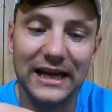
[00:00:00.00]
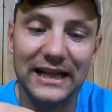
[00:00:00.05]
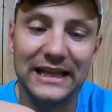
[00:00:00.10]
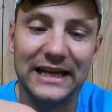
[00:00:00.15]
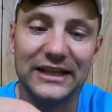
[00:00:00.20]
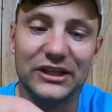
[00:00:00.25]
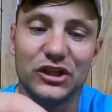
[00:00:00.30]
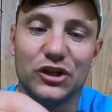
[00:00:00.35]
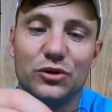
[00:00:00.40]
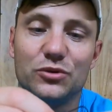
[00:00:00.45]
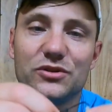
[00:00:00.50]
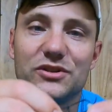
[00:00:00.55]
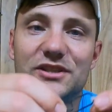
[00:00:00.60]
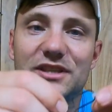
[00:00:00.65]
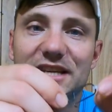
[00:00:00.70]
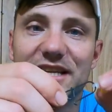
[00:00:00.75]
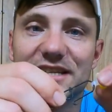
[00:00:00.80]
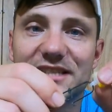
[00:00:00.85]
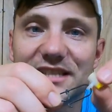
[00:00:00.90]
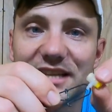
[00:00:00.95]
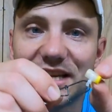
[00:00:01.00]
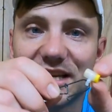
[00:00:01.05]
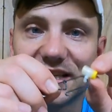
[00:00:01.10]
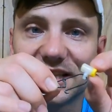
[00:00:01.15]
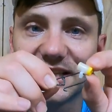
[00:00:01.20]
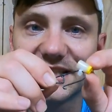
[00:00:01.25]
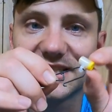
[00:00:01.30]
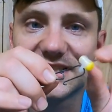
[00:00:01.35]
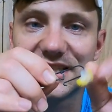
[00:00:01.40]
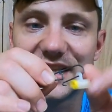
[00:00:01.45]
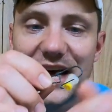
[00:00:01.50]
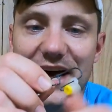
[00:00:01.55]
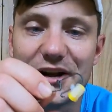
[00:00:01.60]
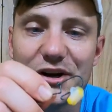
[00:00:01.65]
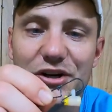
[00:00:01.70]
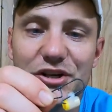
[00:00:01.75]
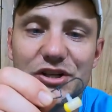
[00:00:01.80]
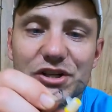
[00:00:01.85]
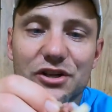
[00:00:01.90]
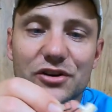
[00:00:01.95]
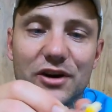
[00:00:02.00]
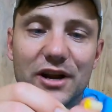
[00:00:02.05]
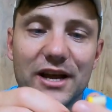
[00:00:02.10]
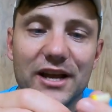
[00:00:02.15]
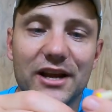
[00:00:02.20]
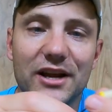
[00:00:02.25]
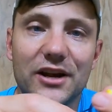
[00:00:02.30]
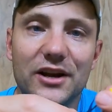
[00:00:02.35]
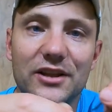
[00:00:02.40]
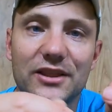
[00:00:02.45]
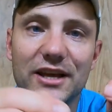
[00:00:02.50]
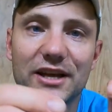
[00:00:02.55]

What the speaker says: I like to use these sliders right here.